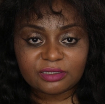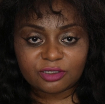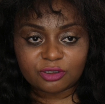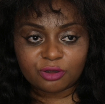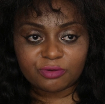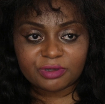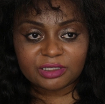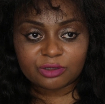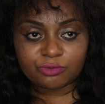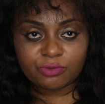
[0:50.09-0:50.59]

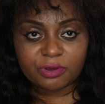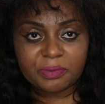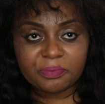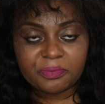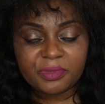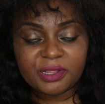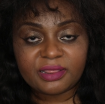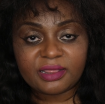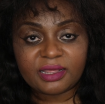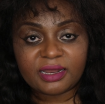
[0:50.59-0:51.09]
So it's
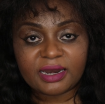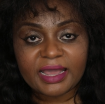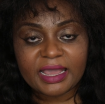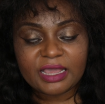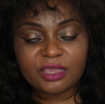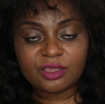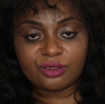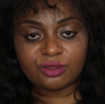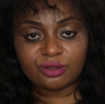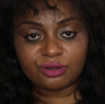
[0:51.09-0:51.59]
equipment that
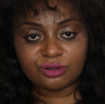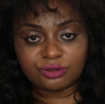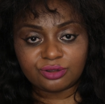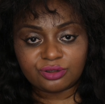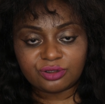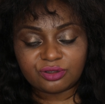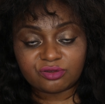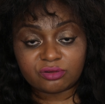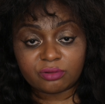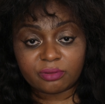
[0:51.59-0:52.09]
I
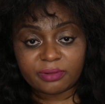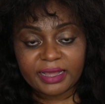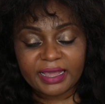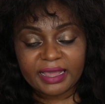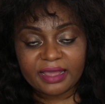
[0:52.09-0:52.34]
use for my